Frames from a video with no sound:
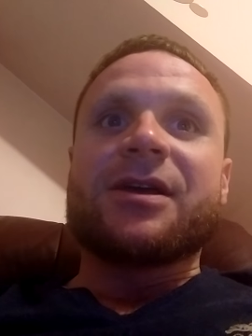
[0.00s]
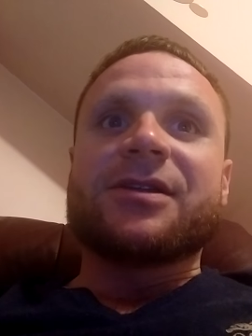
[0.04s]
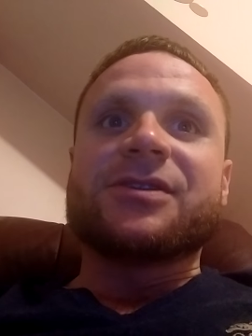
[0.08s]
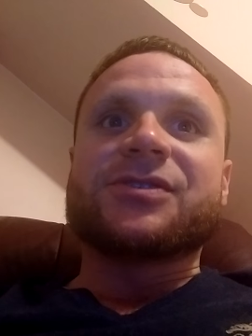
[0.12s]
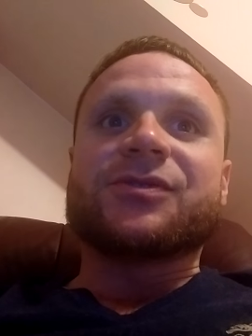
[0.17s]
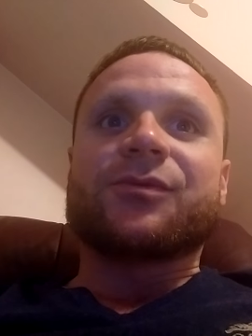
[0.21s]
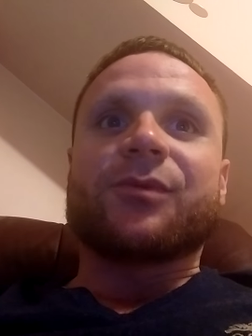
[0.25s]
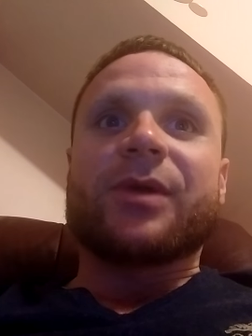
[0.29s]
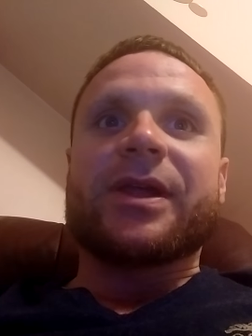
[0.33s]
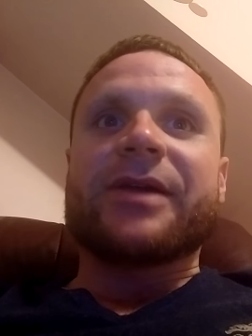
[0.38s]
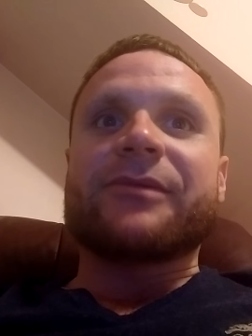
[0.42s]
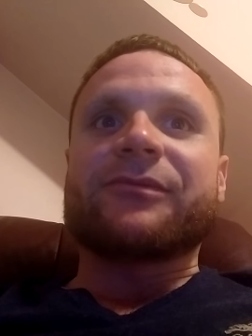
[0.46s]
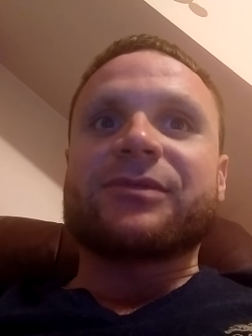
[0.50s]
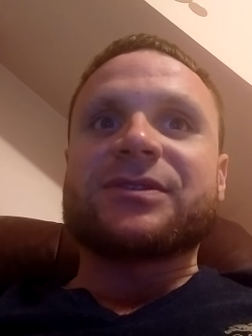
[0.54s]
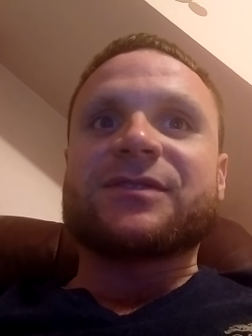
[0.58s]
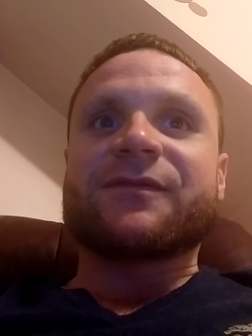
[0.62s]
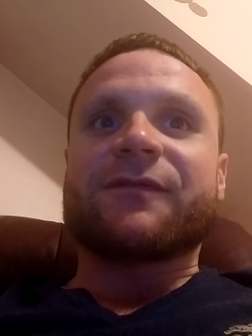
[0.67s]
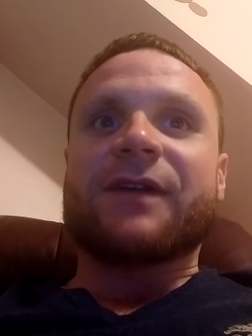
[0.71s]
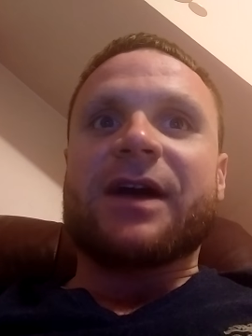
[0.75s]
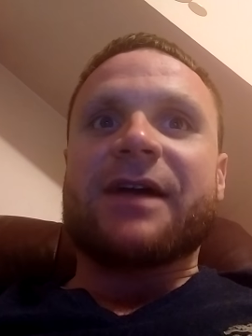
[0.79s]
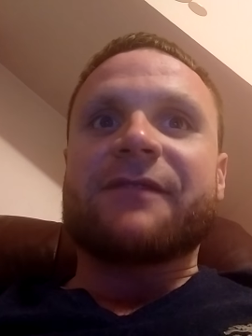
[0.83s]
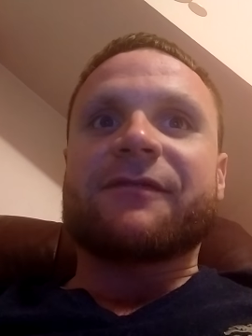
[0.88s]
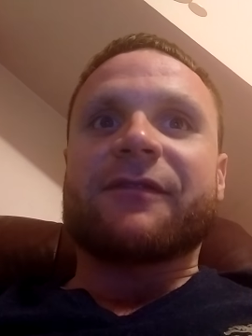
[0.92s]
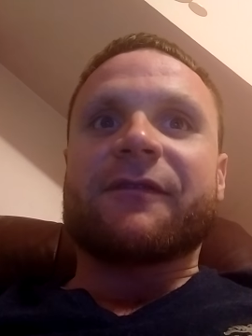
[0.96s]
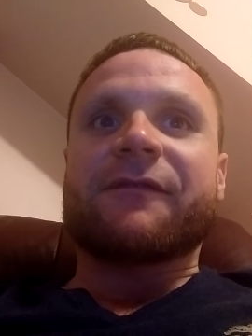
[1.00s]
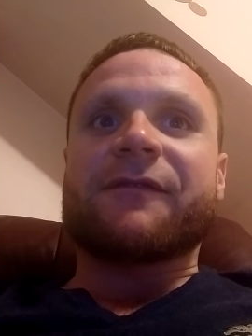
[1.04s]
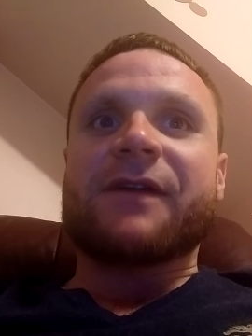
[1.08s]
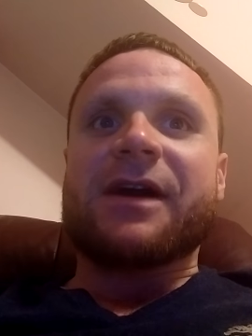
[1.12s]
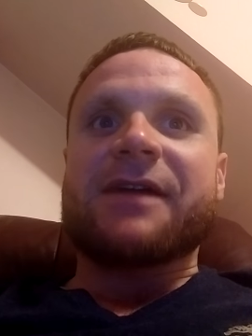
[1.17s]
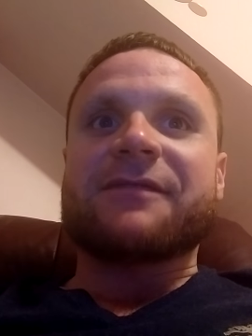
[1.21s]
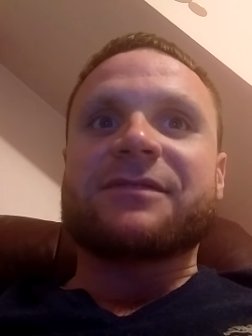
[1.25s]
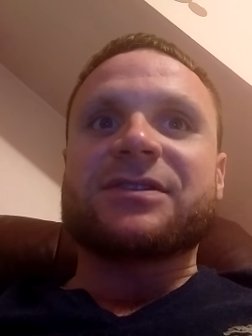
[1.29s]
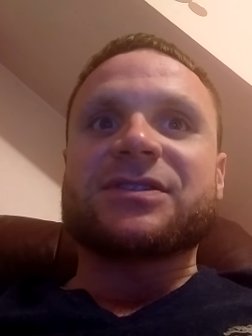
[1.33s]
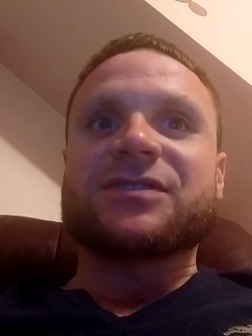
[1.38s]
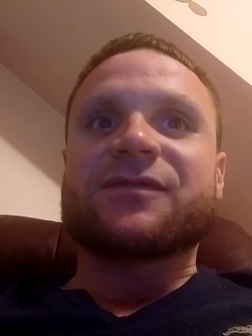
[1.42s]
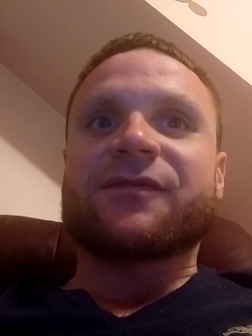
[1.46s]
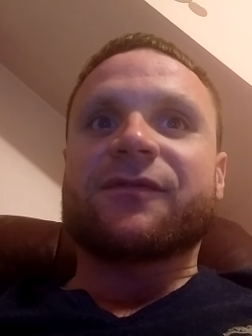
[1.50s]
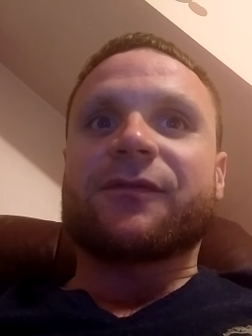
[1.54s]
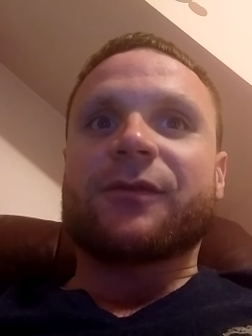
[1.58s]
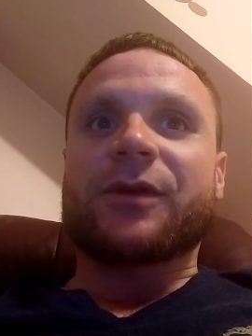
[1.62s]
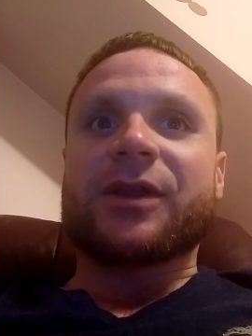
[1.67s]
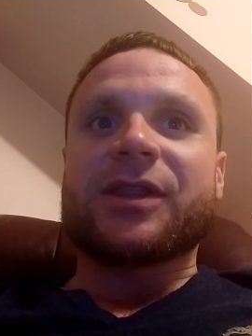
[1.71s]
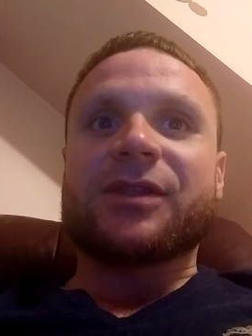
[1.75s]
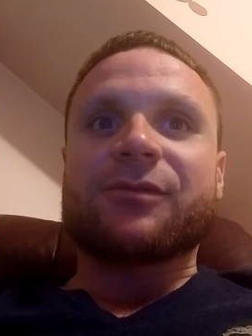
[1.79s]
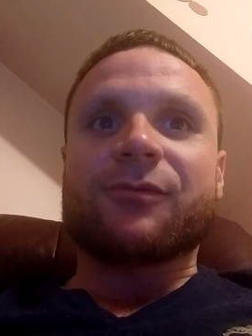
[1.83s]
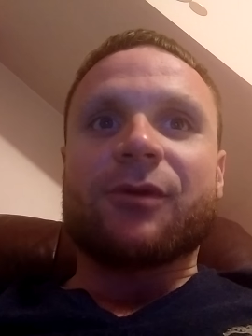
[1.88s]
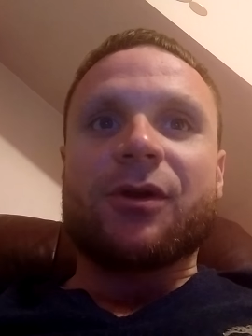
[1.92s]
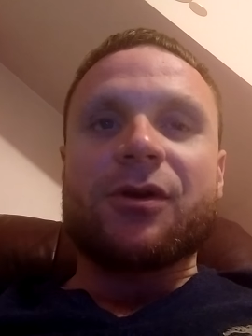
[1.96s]
Durant was 5 for 5 in his
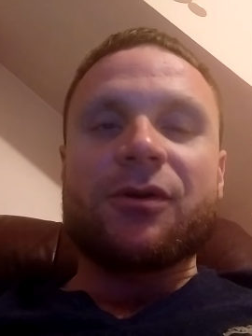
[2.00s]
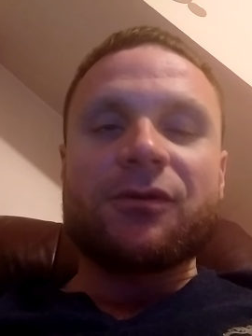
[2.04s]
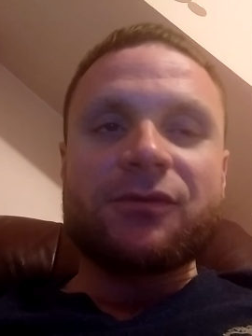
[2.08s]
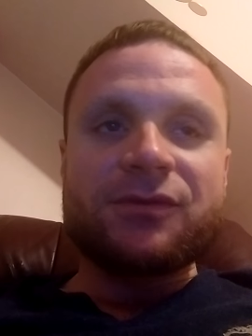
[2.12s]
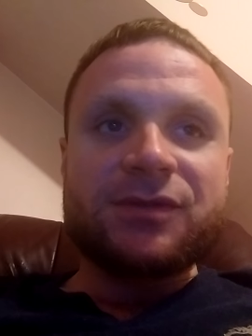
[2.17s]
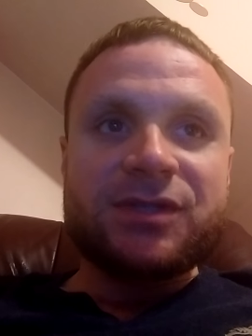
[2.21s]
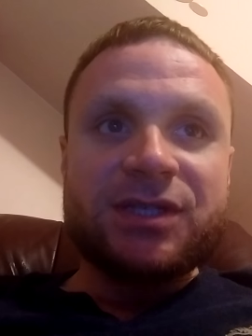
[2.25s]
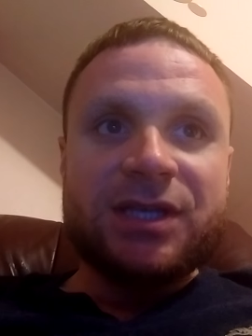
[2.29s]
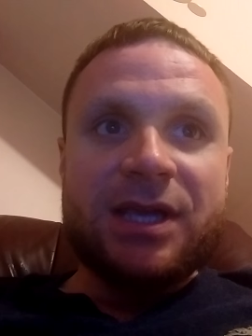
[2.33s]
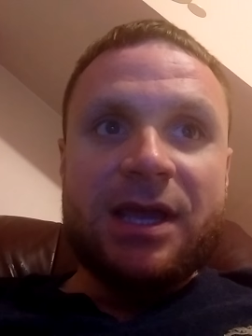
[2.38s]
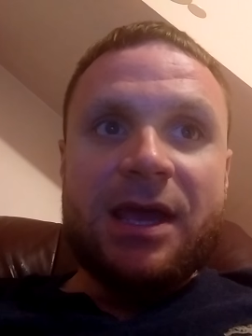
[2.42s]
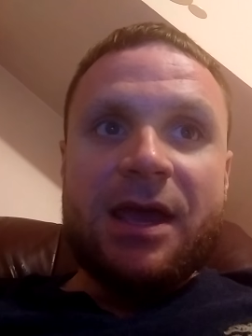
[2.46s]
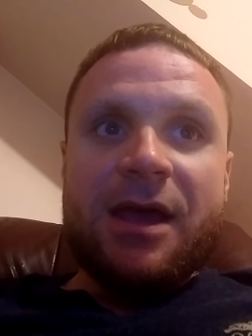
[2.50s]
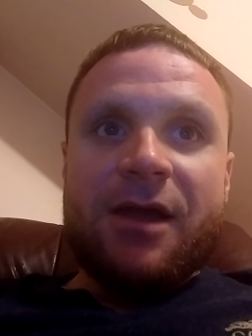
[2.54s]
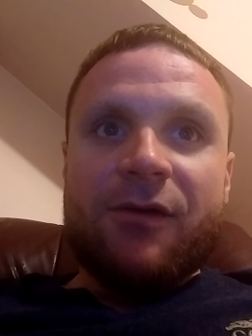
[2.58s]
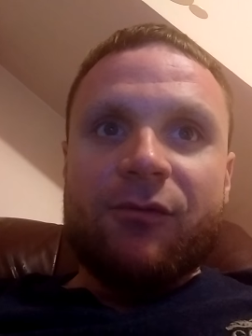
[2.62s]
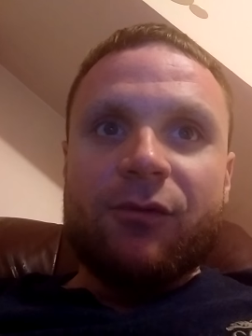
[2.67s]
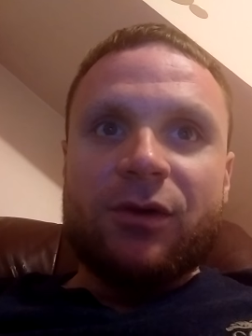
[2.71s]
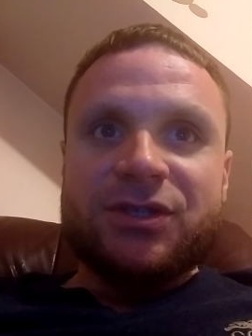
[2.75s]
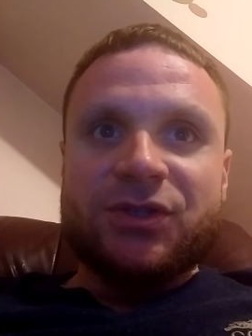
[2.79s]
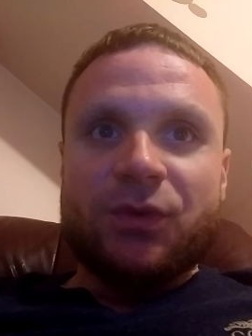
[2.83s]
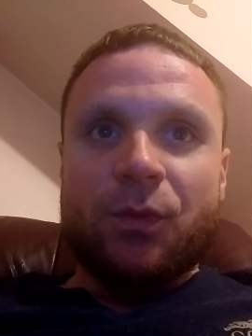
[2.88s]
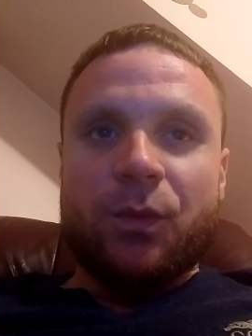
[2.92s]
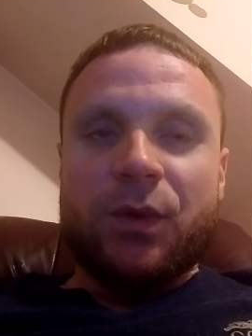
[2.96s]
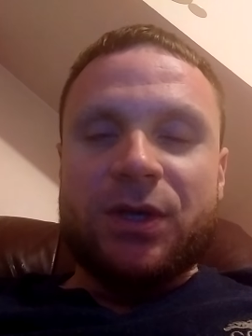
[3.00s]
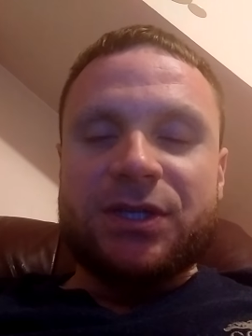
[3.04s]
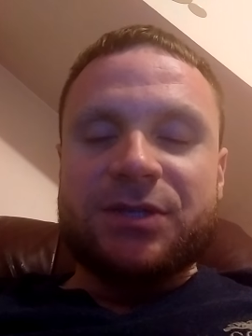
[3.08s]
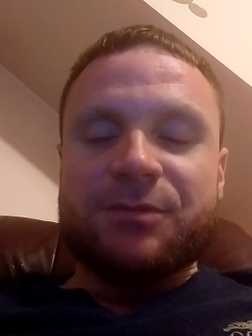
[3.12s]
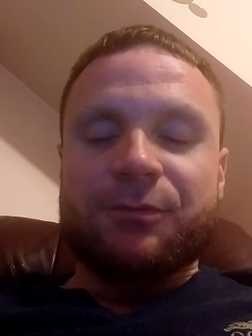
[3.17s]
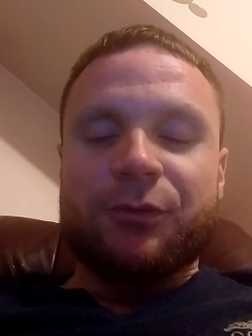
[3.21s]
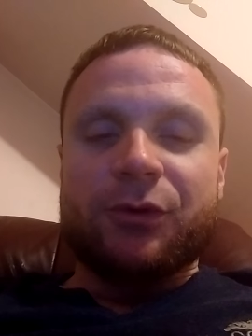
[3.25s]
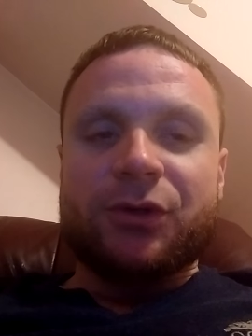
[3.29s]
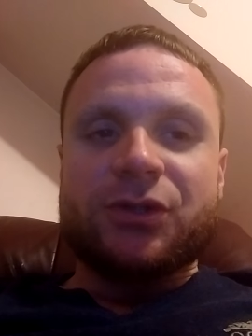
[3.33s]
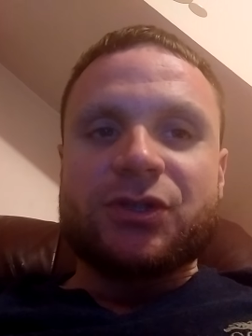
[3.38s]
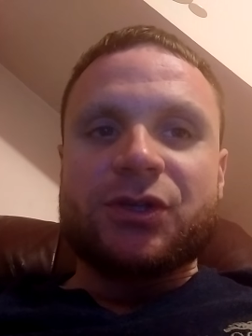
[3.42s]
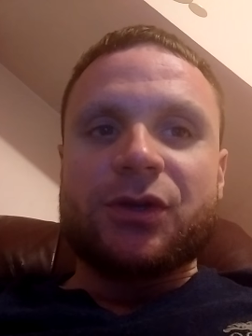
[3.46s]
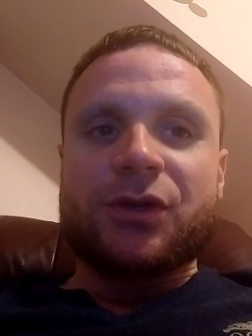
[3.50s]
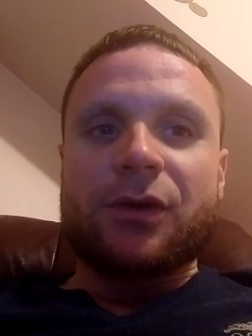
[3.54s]
free throws, Russell Westbrook